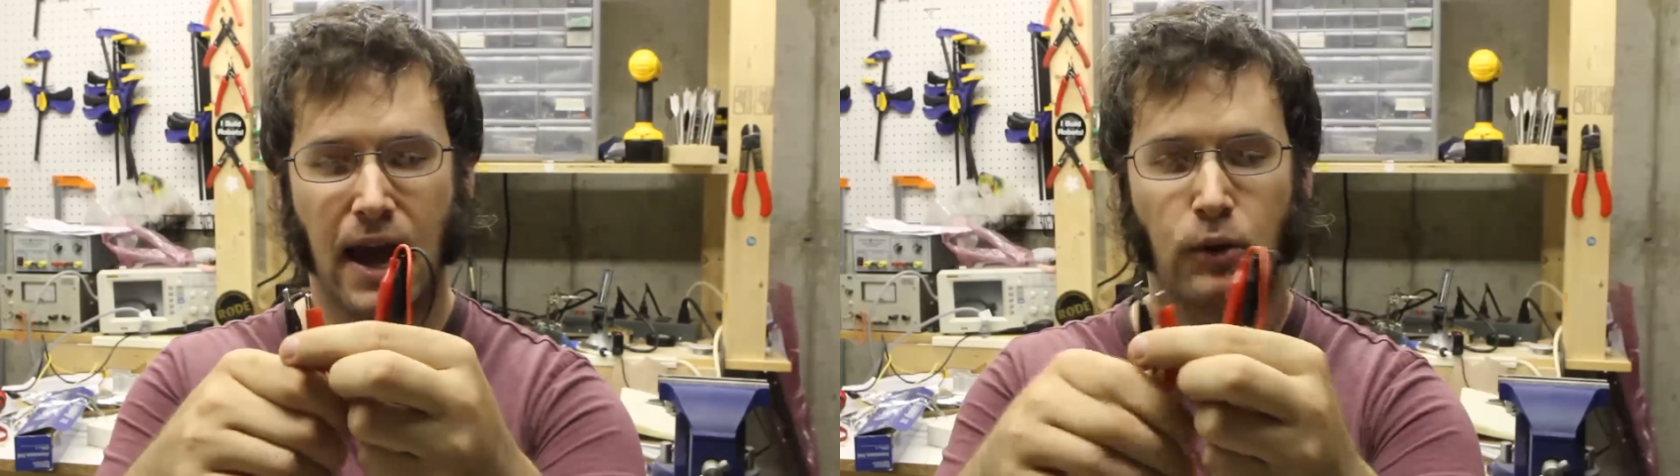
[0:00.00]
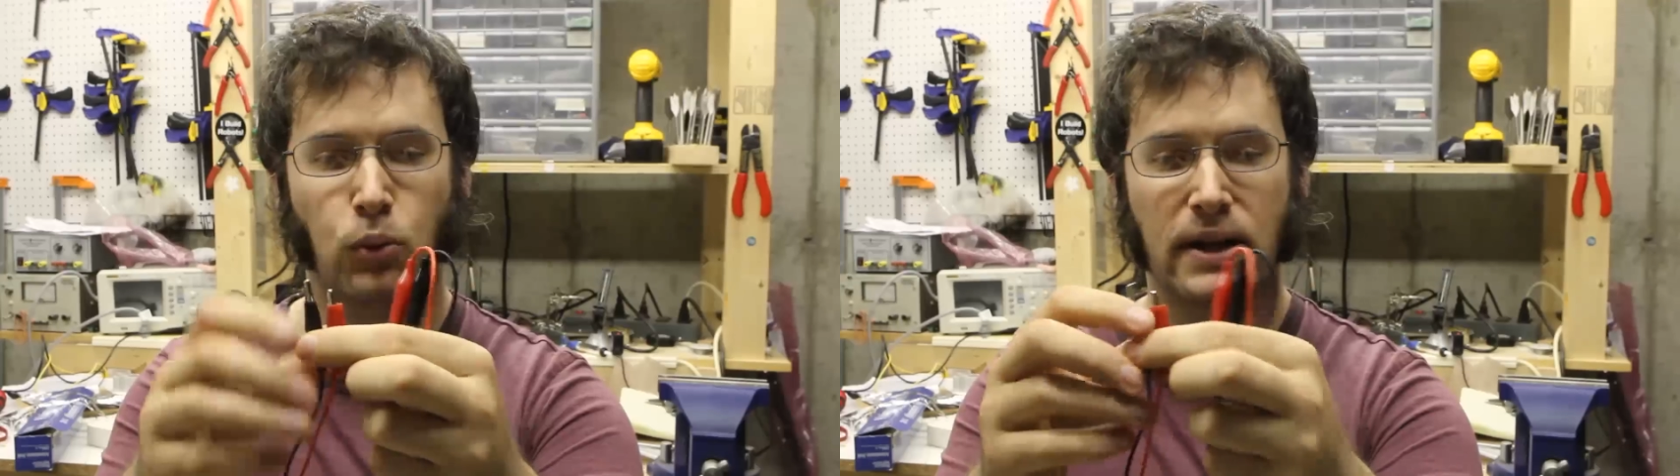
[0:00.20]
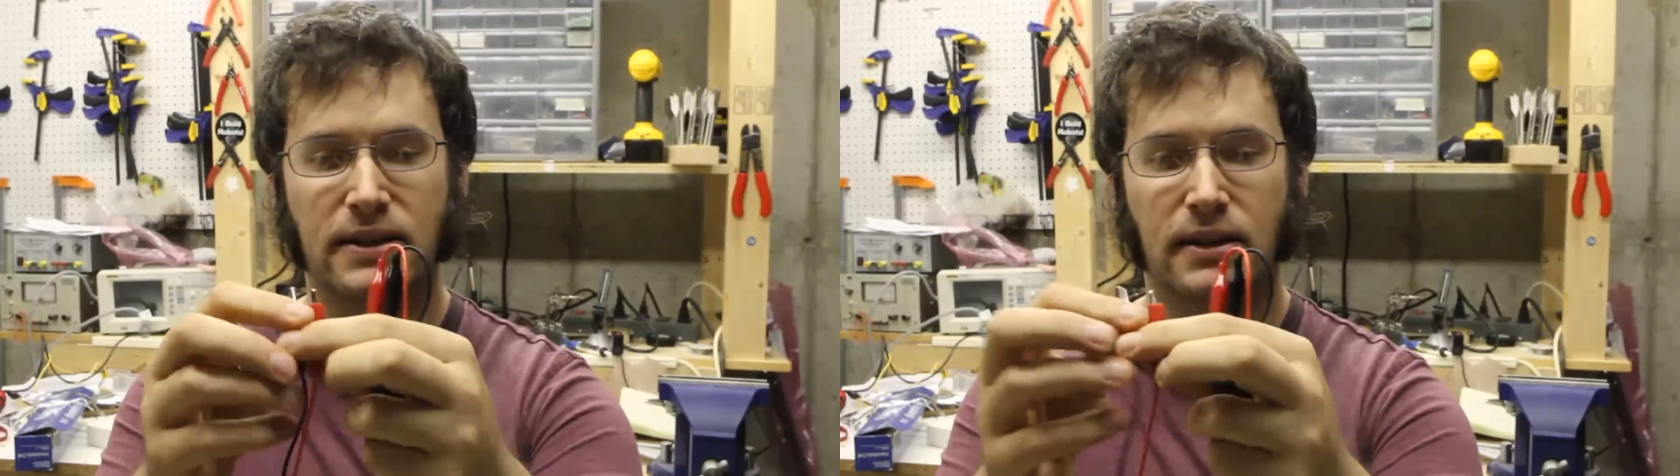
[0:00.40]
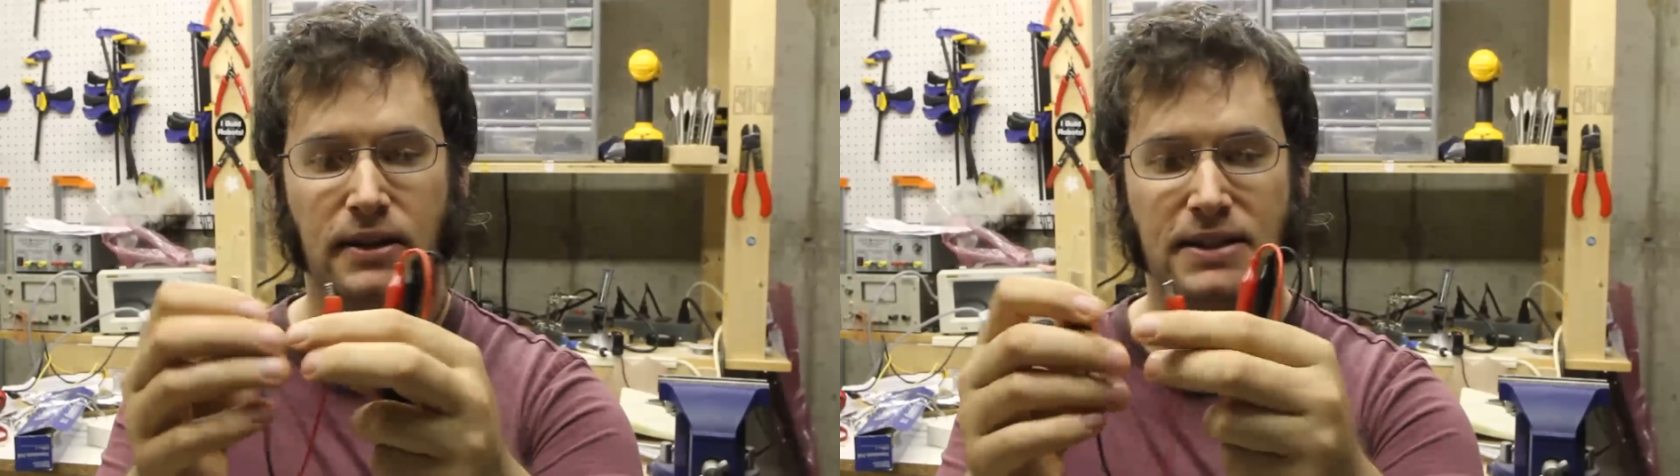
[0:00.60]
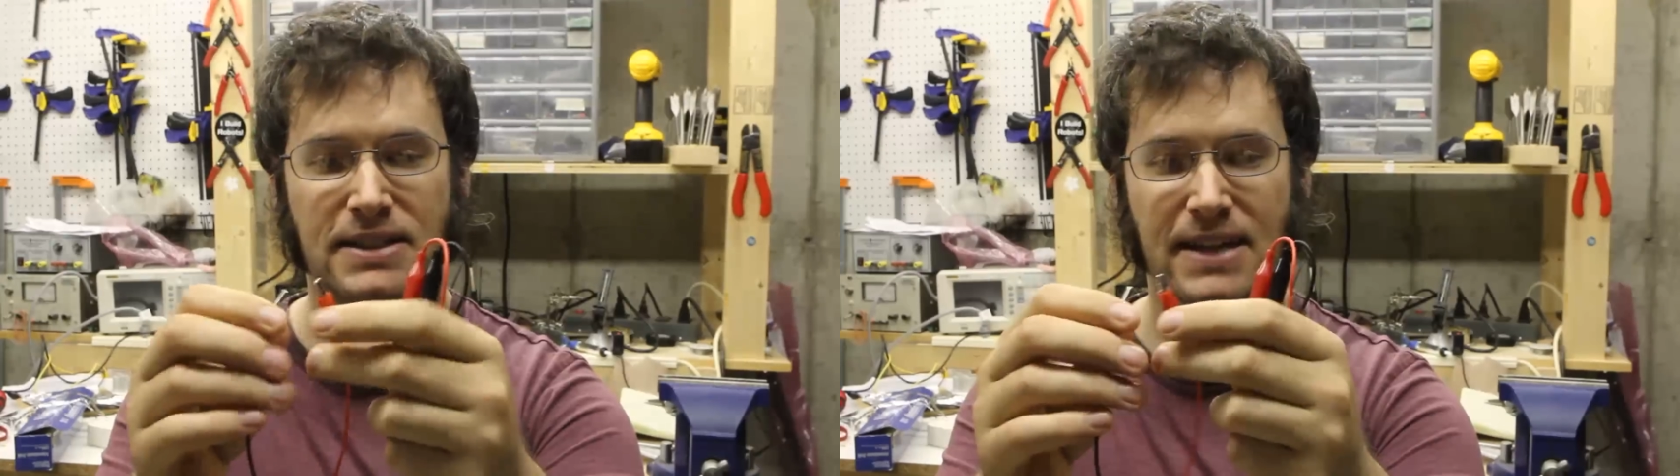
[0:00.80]
And when
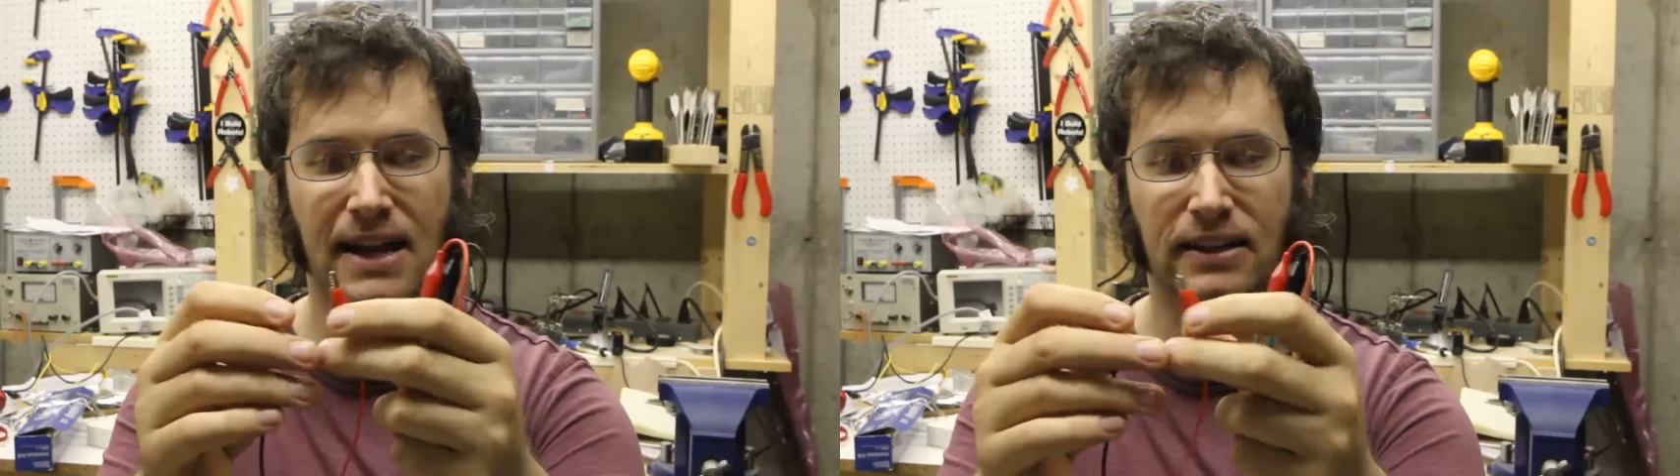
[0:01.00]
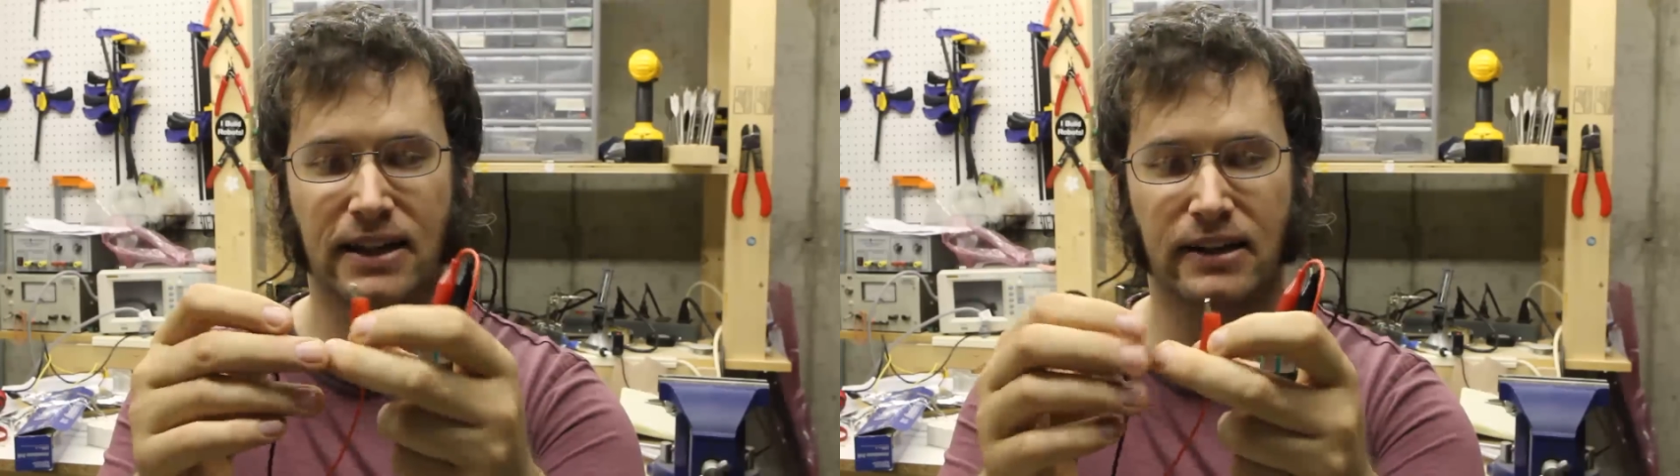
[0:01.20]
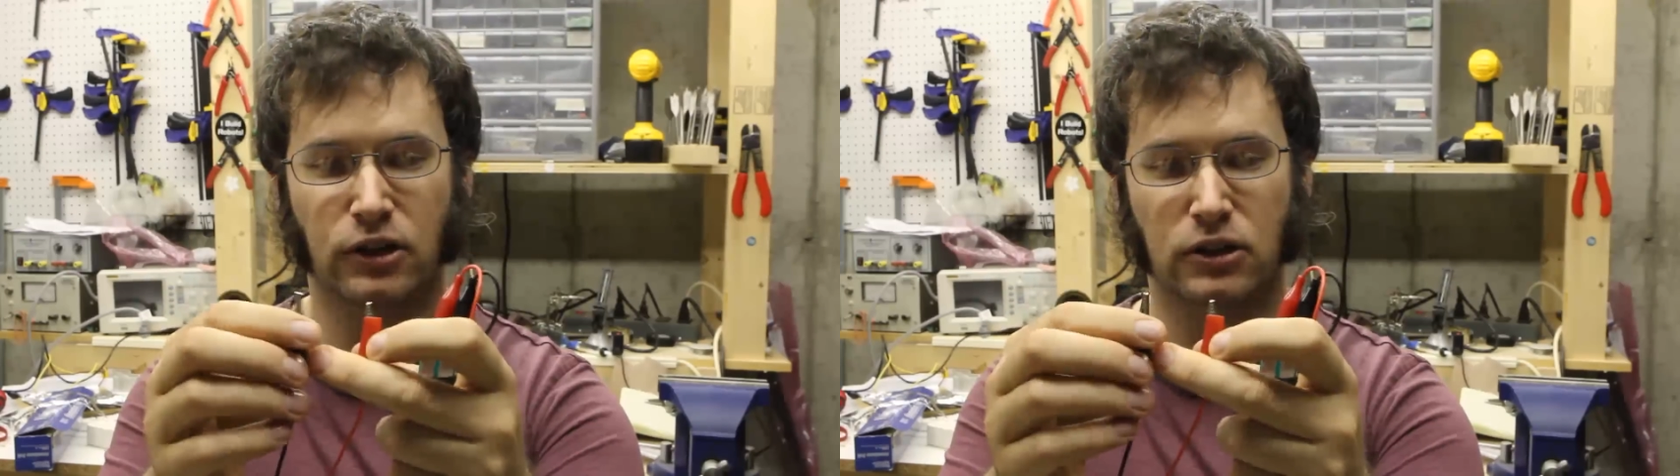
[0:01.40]
these alligator